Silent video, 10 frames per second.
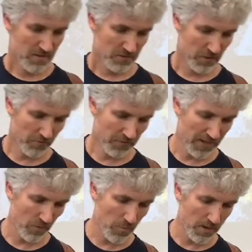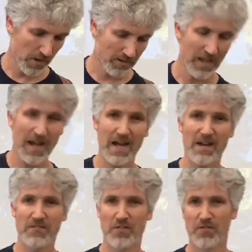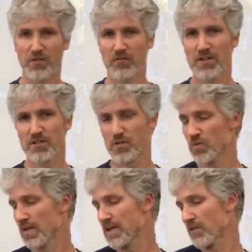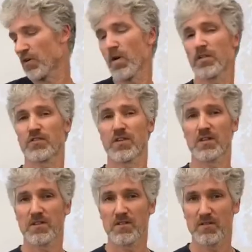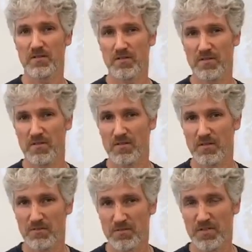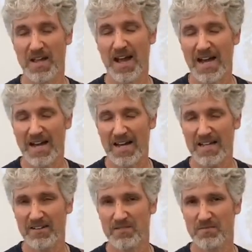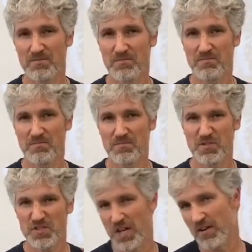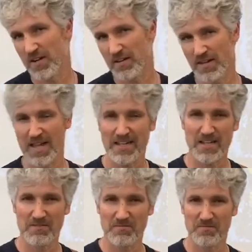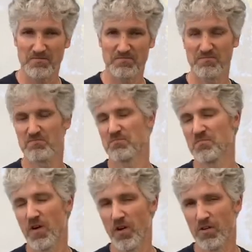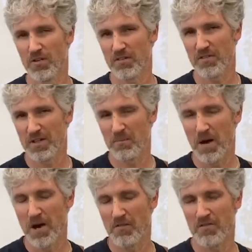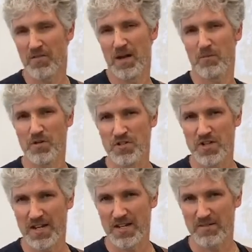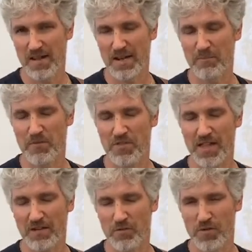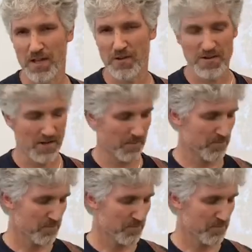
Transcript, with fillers: So don't forget, we are live, so feel free to leave a question, say hi, share it, like it, all the above. I appreciate it, and I'm thankful that you're here.